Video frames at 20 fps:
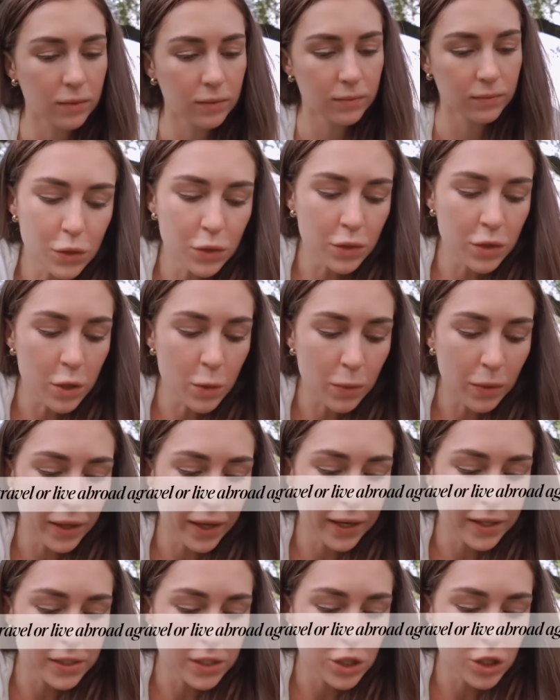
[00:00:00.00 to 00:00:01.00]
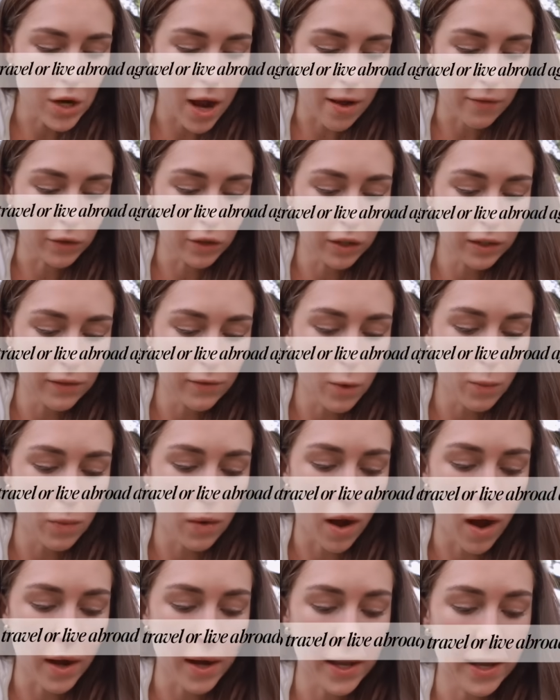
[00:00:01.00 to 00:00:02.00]
Do you plan to travel or live
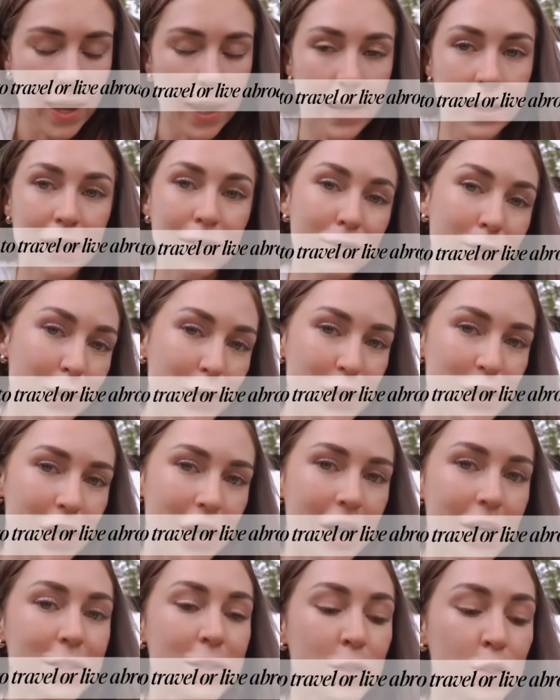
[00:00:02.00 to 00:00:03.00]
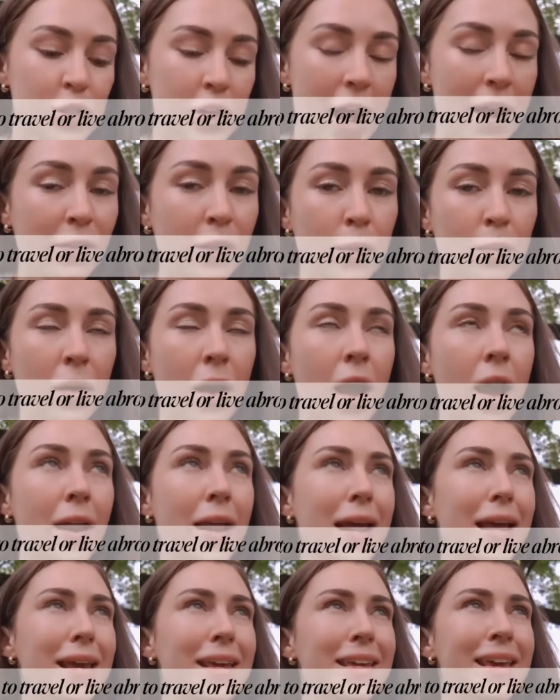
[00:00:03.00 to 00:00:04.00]
abroad again in the future? So travel abroad,
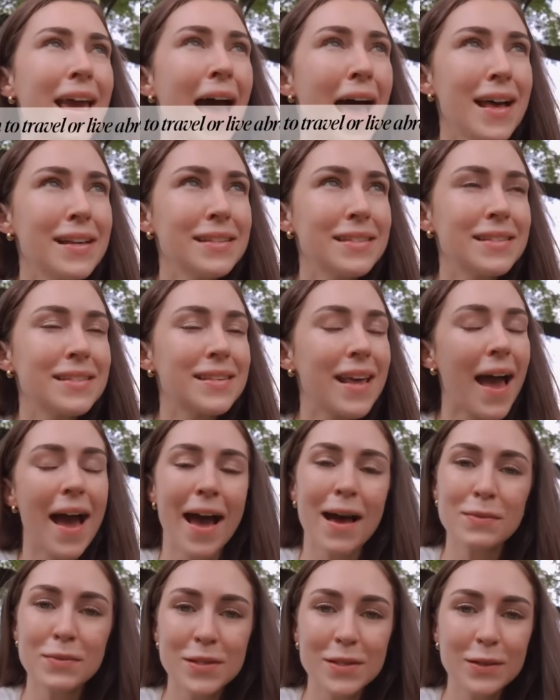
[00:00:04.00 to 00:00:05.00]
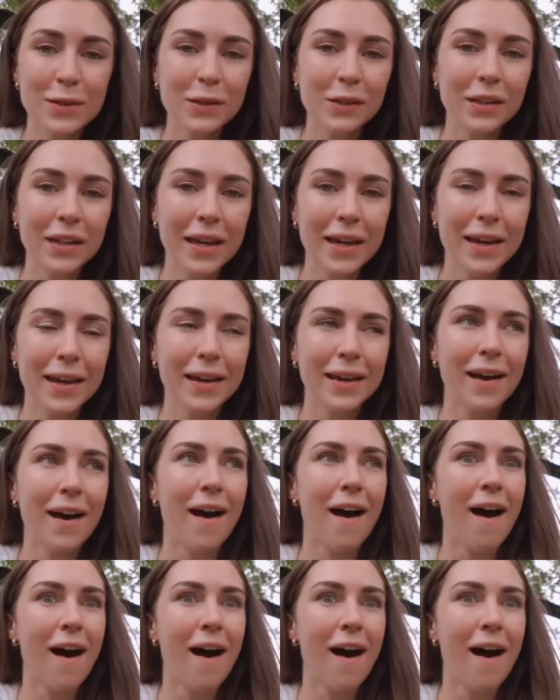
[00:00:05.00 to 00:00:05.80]
yes, absolutely.